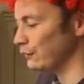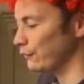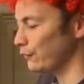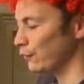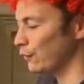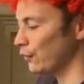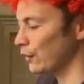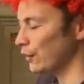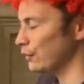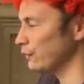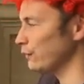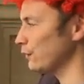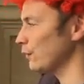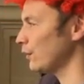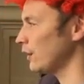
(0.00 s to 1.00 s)
4
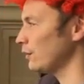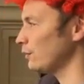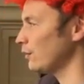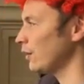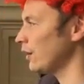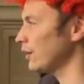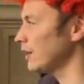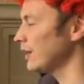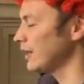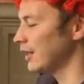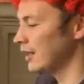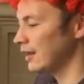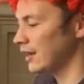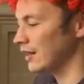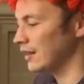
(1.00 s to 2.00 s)
and 4 and 1.
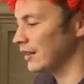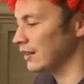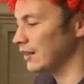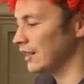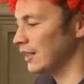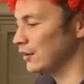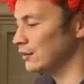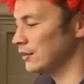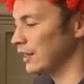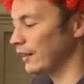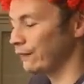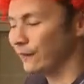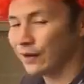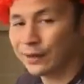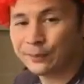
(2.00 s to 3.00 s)
I think Thea's
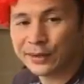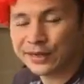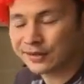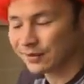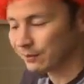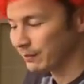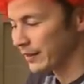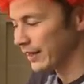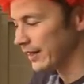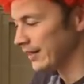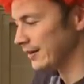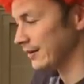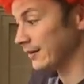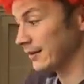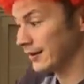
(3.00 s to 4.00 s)
definitely beaten me.